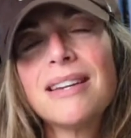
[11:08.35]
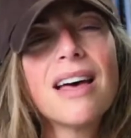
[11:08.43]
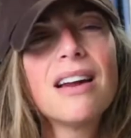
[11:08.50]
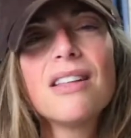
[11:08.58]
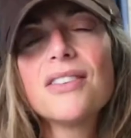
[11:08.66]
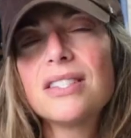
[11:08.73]

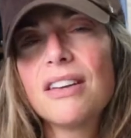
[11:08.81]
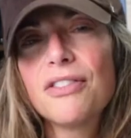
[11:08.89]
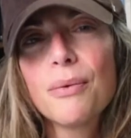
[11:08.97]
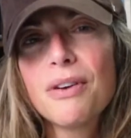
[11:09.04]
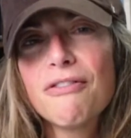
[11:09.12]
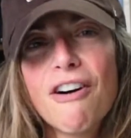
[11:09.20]
not all the stuff
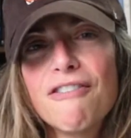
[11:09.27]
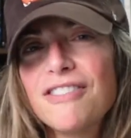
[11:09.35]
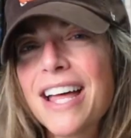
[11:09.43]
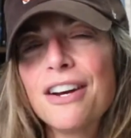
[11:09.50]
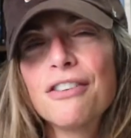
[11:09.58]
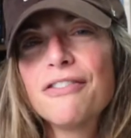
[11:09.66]
that we fall
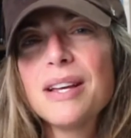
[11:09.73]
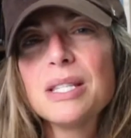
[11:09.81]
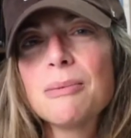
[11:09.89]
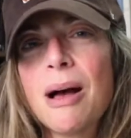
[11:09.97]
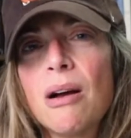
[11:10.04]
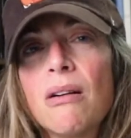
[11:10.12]
flat on our
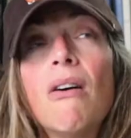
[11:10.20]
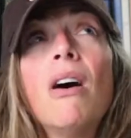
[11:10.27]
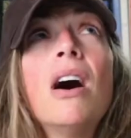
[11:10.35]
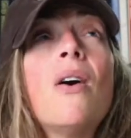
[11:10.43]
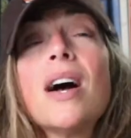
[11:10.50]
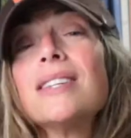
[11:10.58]
face about and go,
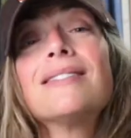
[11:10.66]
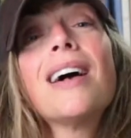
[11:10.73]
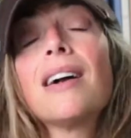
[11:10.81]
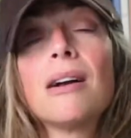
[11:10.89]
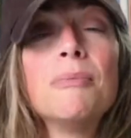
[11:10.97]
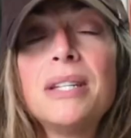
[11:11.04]
oh, I
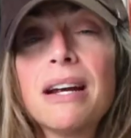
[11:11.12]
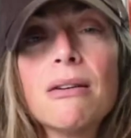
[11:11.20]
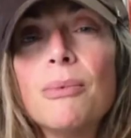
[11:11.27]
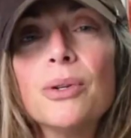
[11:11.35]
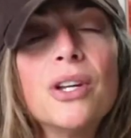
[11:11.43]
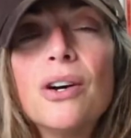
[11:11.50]
suck, I'm terrible.